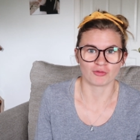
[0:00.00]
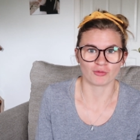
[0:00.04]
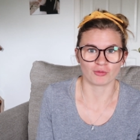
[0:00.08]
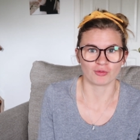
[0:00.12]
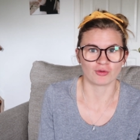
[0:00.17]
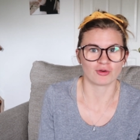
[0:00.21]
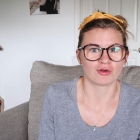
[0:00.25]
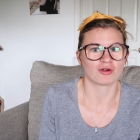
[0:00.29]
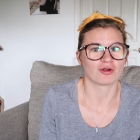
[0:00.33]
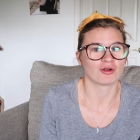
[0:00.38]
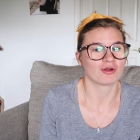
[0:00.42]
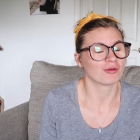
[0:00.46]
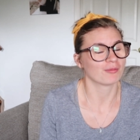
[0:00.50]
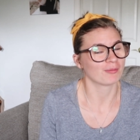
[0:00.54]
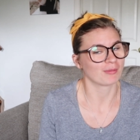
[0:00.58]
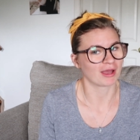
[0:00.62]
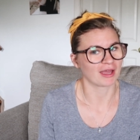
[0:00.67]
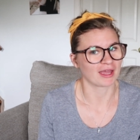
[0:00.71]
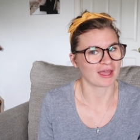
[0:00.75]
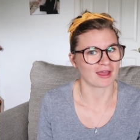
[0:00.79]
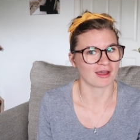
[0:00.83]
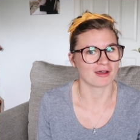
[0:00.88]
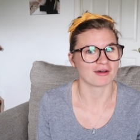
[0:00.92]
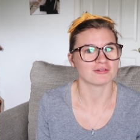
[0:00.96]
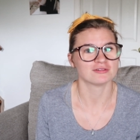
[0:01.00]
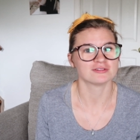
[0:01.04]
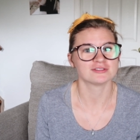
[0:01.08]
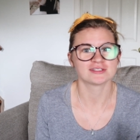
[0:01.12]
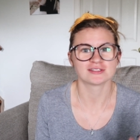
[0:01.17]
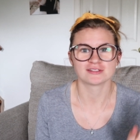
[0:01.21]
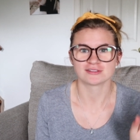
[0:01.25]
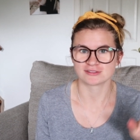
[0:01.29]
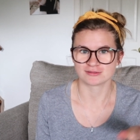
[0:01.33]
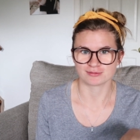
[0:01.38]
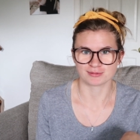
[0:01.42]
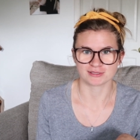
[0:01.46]
for my house,
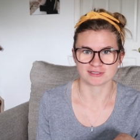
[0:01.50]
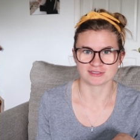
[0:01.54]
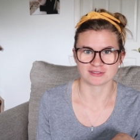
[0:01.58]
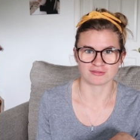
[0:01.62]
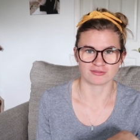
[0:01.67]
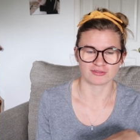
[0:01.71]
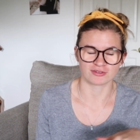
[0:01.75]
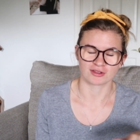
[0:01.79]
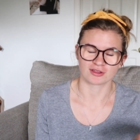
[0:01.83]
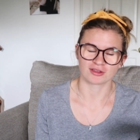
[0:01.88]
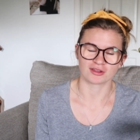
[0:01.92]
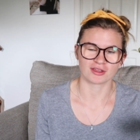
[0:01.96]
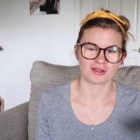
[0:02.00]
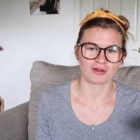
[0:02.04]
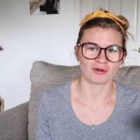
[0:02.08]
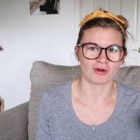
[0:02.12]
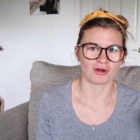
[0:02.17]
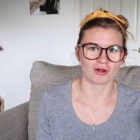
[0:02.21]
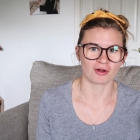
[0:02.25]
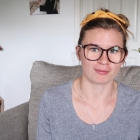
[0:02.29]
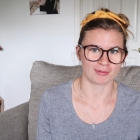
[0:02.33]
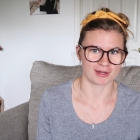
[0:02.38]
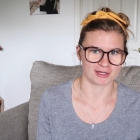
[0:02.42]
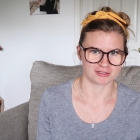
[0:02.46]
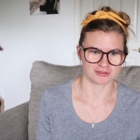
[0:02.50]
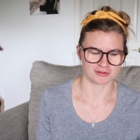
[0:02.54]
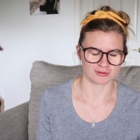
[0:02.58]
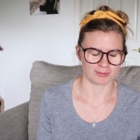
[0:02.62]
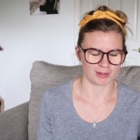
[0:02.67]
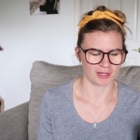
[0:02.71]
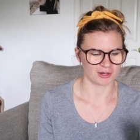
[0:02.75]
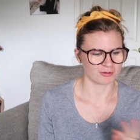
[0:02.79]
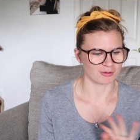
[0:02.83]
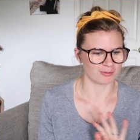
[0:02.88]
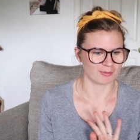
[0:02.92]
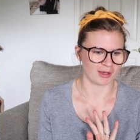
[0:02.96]
specifically our master
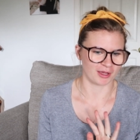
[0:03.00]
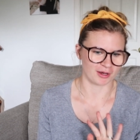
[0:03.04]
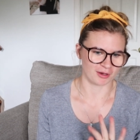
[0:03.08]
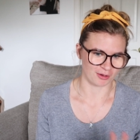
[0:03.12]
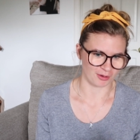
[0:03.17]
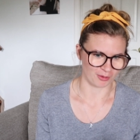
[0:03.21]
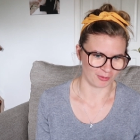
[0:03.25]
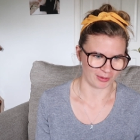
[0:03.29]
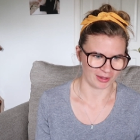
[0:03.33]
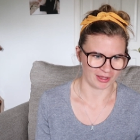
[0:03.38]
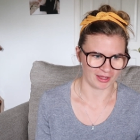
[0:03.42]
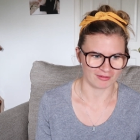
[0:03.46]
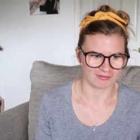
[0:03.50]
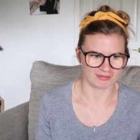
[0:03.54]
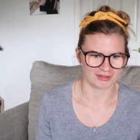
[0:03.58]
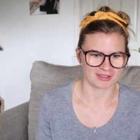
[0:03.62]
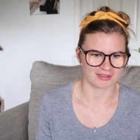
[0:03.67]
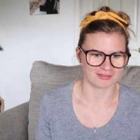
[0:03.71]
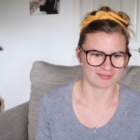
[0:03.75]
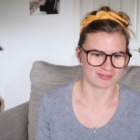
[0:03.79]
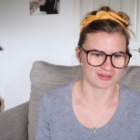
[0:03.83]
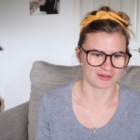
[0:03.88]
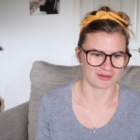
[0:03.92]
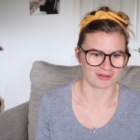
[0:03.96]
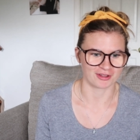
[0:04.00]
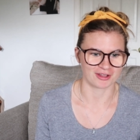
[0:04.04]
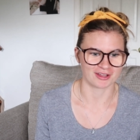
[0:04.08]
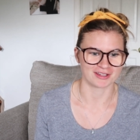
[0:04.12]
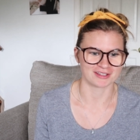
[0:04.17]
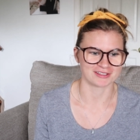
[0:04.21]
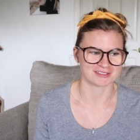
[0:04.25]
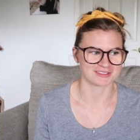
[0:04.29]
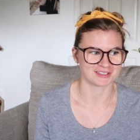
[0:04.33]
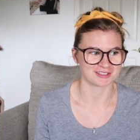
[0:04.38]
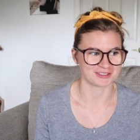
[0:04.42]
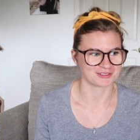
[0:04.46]
bedroom. I know I haven't given you
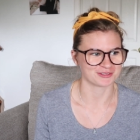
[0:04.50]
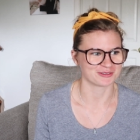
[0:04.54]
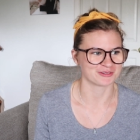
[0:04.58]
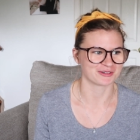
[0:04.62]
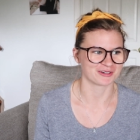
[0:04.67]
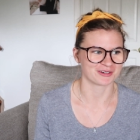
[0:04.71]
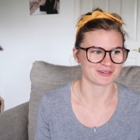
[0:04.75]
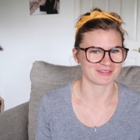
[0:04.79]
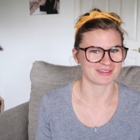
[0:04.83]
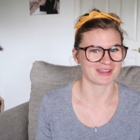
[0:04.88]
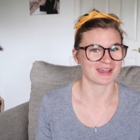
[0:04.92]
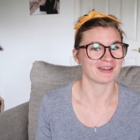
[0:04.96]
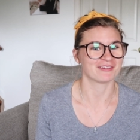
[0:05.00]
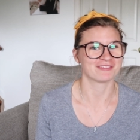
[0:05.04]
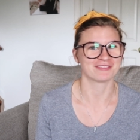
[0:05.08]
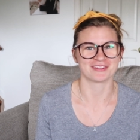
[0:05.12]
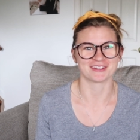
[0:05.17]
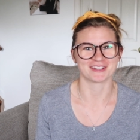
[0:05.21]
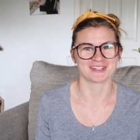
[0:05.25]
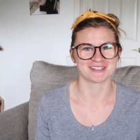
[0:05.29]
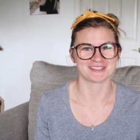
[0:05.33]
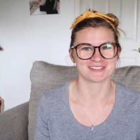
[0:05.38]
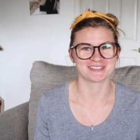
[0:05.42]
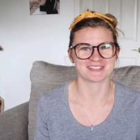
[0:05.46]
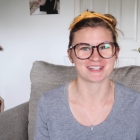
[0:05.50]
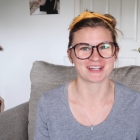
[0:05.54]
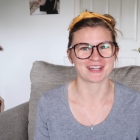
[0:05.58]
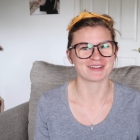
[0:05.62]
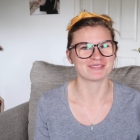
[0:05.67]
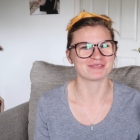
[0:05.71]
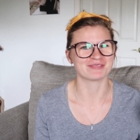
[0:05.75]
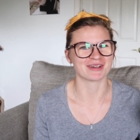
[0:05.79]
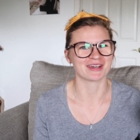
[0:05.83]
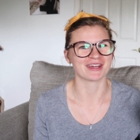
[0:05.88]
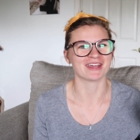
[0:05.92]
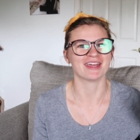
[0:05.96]
guys a tour of that finished
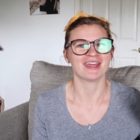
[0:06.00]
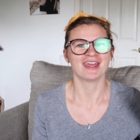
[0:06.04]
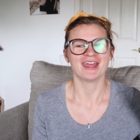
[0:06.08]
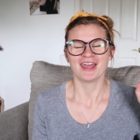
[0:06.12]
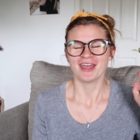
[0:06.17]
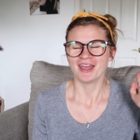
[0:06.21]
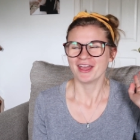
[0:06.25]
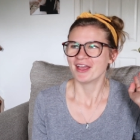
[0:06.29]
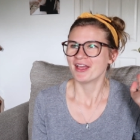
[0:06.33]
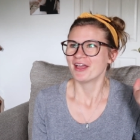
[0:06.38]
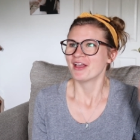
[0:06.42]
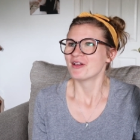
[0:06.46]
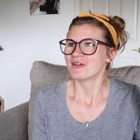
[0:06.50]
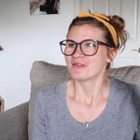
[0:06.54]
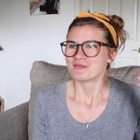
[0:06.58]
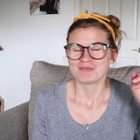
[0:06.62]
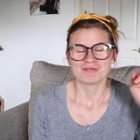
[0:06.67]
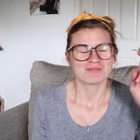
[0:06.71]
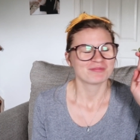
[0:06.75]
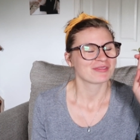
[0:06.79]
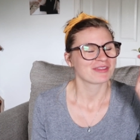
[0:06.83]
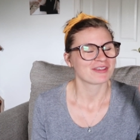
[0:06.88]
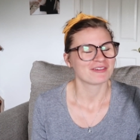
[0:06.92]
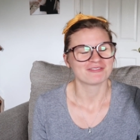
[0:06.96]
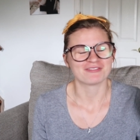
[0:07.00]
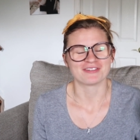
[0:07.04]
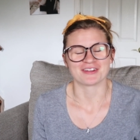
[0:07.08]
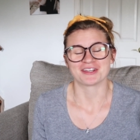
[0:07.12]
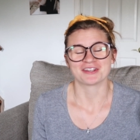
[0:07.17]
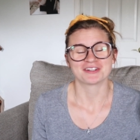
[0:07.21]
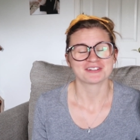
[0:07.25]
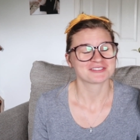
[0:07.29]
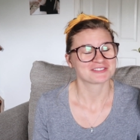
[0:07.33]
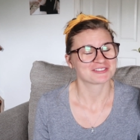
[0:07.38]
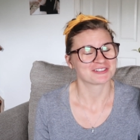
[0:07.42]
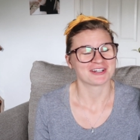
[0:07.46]
yet, but
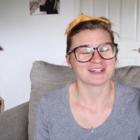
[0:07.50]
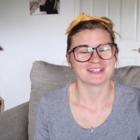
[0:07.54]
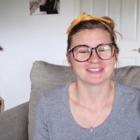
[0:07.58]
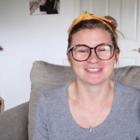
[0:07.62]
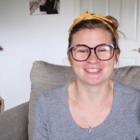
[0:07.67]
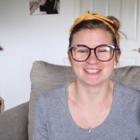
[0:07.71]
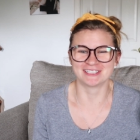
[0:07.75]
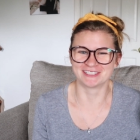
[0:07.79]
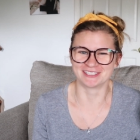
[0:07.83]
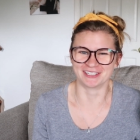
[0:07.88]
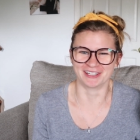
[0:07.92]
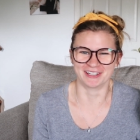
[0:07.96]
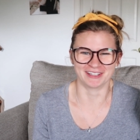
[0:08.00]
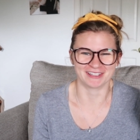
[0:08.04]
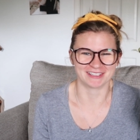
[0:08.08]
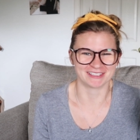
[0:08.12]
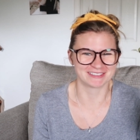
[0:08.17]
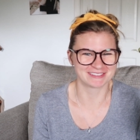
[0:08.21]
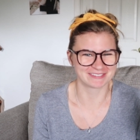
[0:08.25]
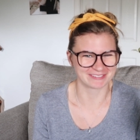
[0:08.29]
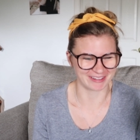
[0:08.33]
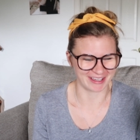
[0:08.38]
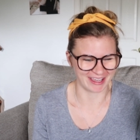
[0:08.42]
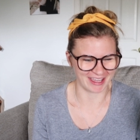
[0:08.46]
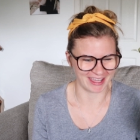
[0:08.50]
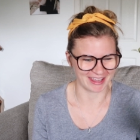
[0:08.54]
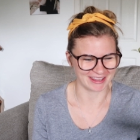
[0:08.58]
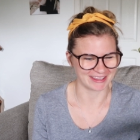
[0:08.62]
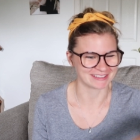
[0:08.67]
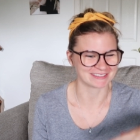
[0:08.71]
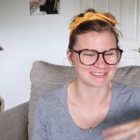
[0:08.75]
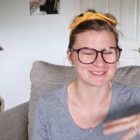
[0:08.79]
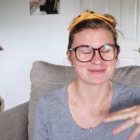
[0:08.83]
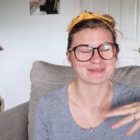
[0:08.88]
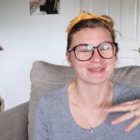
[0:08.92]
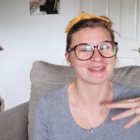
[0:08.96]
fingers crossed it's on its way.
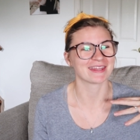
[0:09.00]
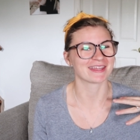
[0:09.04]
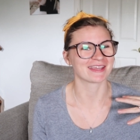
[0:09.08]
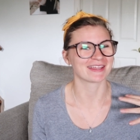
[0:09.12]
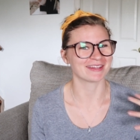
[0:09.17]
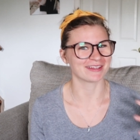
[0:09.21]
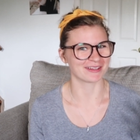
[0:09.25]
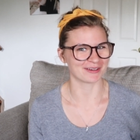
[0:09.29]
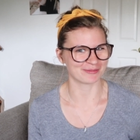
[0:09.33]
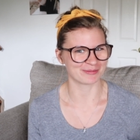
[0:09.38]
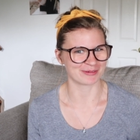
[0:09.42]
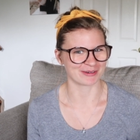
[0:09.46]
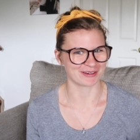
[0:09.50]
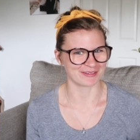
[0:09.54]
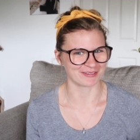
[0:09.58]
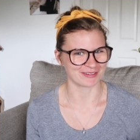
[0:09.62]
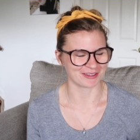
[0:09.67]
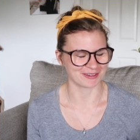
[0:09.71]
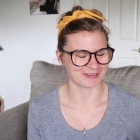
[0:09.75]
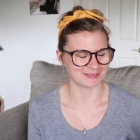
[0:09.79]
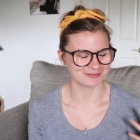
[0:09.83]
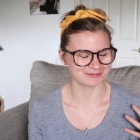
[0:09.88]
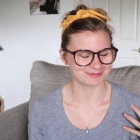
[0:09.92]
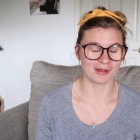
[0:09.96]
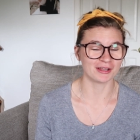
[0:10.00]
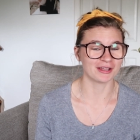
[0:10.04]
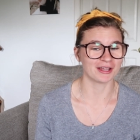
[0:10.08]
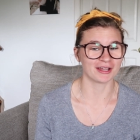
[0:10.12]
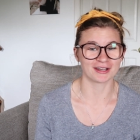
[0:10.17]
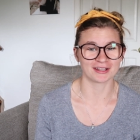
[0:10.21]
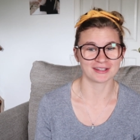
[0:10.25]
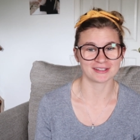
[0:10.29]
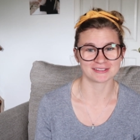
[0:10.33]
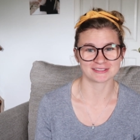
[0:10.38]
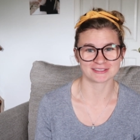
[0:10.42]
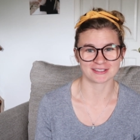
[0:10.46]
This will be like a little preview. A
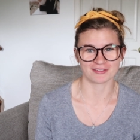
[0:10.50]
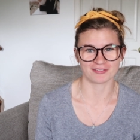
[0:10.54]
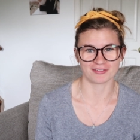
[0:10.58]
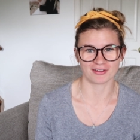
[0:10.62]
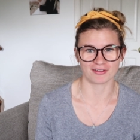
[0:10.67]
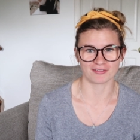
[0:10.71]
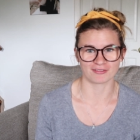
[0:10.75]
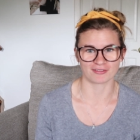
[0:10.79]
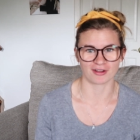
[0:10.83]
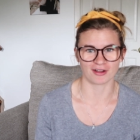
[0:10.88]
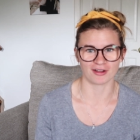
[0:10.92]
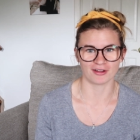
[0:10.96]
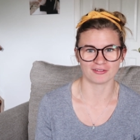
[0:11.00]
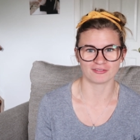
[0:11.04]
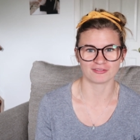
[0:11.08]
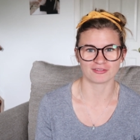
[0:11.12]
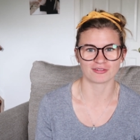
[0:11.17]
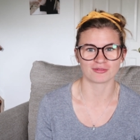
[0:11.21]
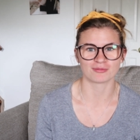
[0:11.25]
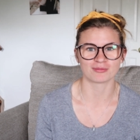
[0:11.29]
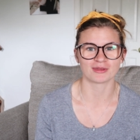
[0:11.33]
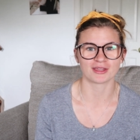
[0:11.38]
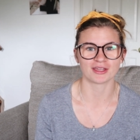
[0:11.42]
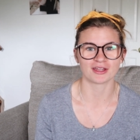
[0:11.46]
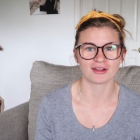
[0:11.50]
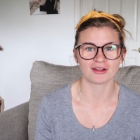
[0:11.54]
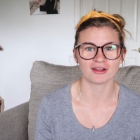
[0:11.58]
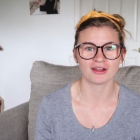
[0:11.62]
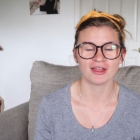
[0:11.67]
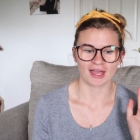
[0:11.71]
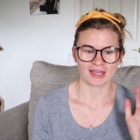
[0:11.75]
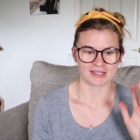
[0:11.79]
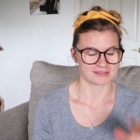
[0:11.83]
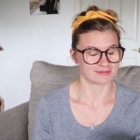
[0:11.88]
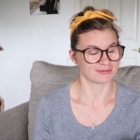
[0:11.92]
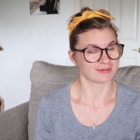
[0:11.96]
lot of the stuff I've gotten from there
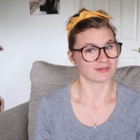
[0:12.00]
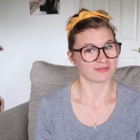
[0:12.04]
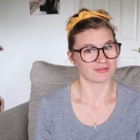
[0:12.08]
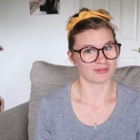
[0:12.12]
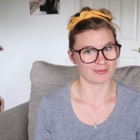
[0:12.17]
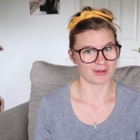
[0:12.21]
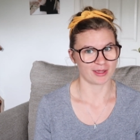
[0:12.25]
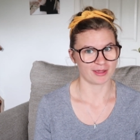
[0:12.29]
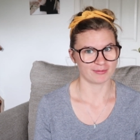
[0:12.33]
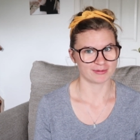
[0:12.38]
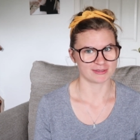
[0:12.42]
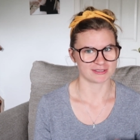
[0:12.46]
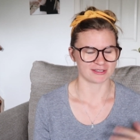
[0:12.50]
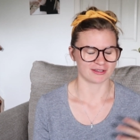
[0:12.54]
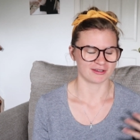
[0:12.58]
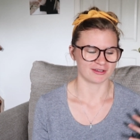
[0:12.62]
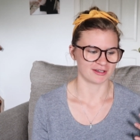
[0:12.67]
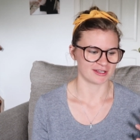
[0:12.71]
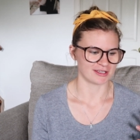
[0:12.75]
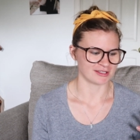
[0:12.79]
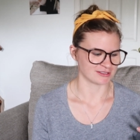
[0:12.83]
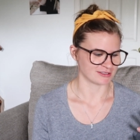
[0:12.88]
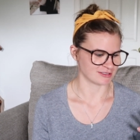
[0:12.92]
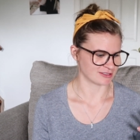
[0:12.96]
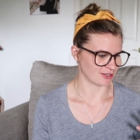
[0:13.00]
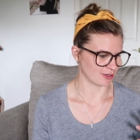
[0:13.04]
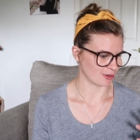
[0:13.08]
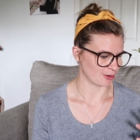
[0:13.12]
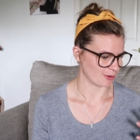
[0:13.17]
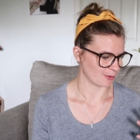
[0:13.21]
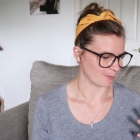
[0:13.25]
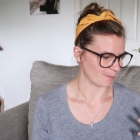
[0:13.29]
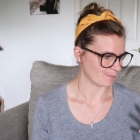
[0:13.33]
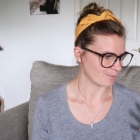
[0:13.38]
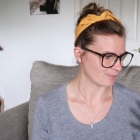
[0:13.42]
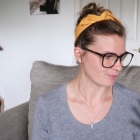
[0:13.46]
has been from Amazon, and
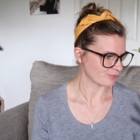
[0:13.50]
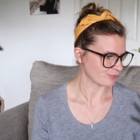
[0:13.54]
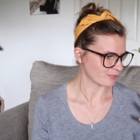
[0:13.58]
so